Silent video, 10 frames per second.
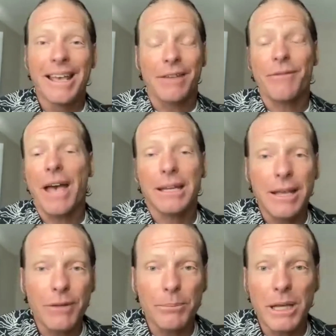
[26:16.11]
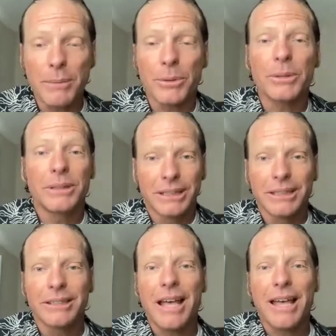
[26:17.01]
In fact, we even you- people
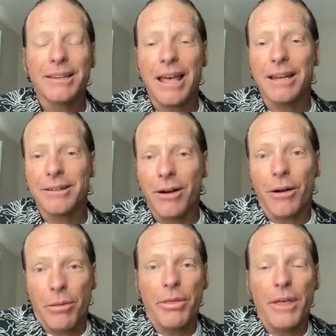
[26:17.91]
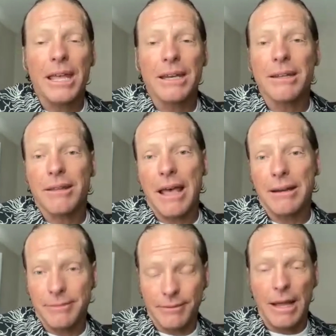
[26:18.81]
that that are thin that
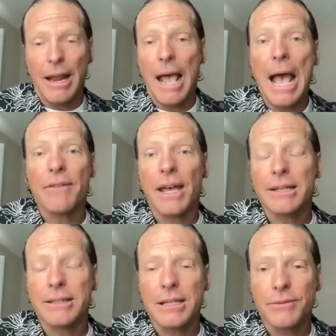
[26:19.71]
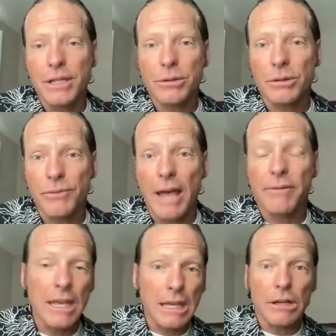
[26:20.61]
that have excess visceral fat,
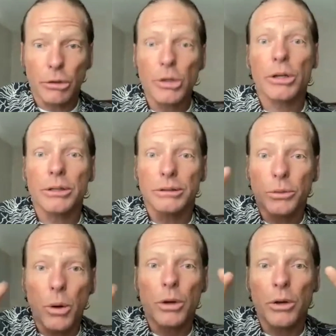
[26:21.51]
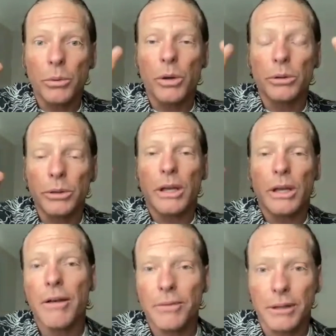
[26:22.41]
they can look quote unquote look
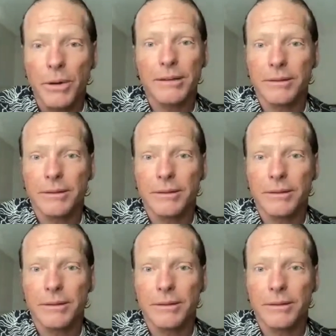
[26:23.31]
healthy, right?